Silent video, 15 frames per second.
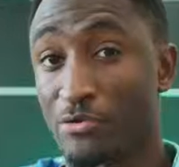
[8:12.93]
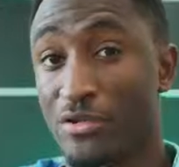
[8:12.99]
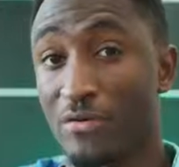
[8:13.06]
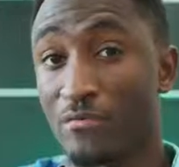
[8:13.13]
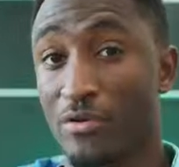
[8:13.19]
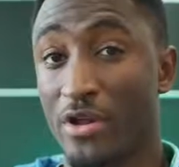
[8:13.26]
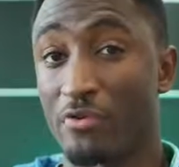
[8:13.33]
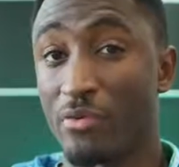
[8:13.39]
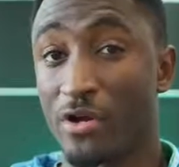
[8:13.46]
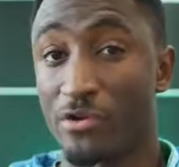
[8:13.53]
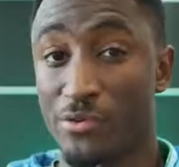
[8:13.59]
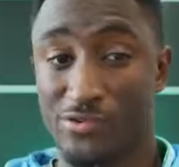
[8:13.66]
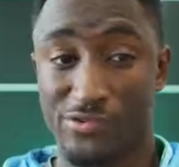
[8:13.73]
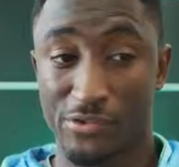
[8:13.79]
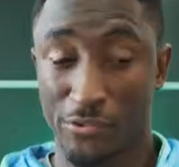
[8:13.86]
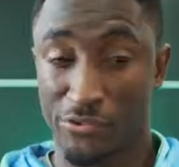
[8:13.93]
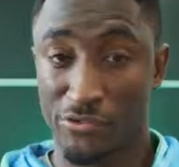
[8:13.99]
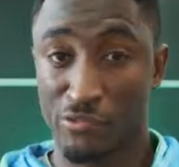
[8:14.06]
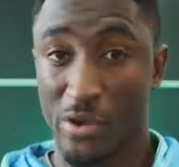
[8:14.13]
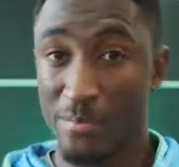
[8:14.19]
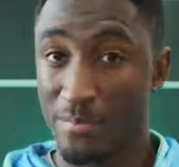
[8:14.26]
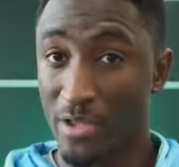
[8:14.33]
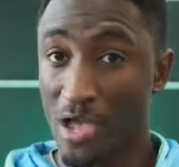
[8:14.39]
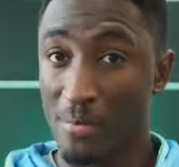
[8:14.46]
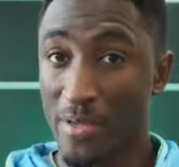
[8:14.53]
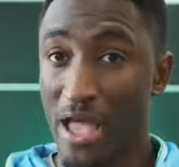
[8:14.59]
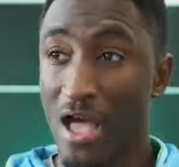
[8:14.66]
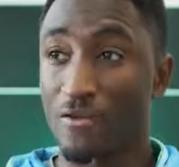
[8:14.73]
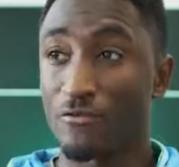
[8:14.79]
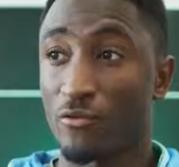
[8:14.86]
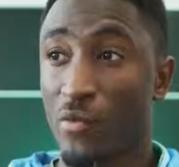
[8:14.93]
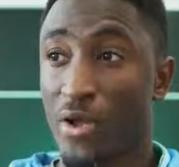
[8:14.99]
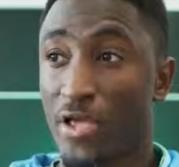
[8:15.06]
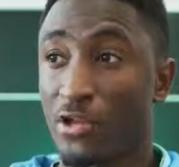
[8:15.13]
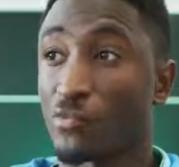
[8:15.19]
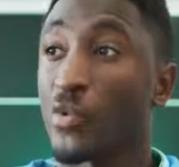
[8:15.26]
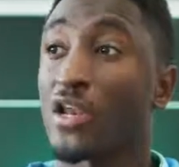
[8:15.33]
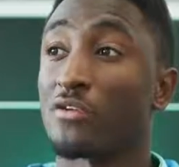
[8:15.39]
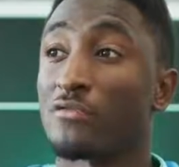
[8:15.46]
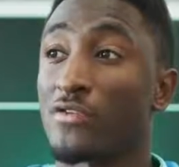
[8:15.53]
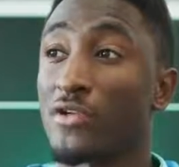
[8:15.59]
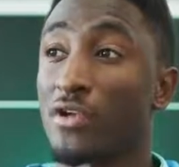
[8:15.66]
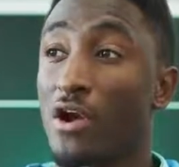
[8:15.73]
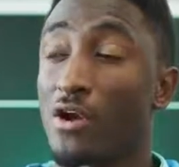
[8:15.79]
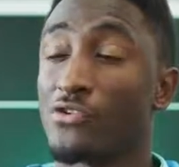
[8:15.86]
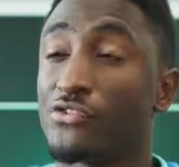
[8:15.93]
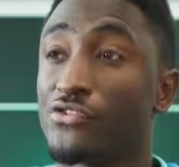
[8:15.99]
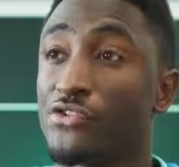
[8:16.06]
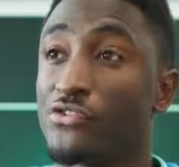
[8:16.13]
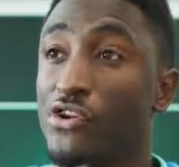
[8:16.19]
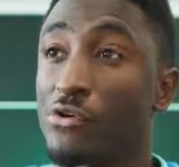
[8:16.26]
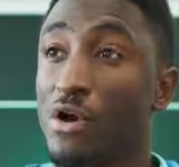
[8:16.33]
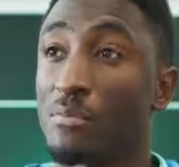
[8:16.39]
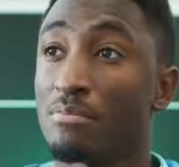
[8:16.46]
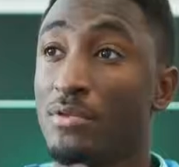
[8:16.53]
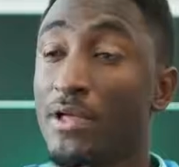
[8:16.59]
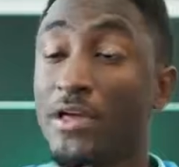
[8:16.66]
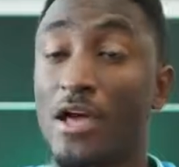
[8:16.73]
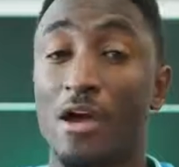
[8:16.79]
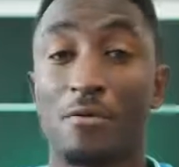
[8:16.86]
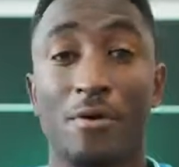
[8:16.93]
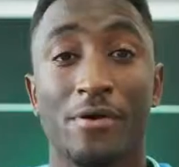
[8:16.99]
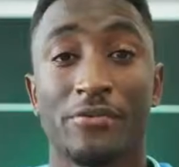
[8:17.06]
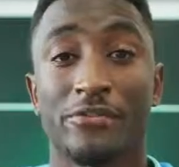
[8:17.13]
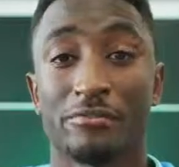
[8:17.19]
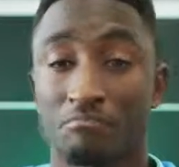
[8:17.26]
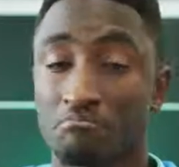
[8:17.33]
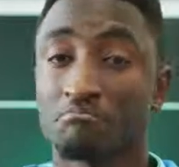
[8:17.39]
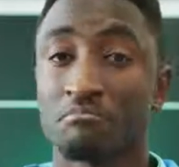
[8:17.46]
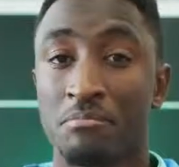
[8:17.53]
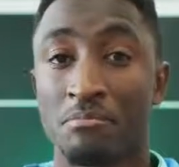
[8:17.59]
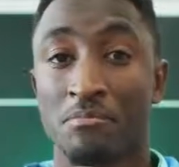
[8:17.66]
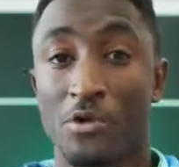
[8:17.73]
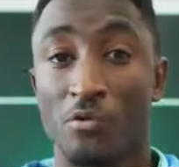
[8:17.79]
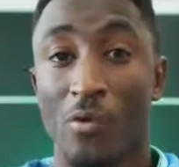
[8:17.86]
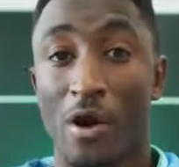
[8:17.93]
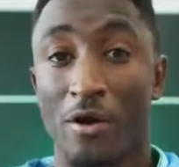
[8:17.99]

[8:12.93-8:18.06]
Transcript: pro tip for anyone who is still swiping up halfway and waiting for the cards to show up like I was. You're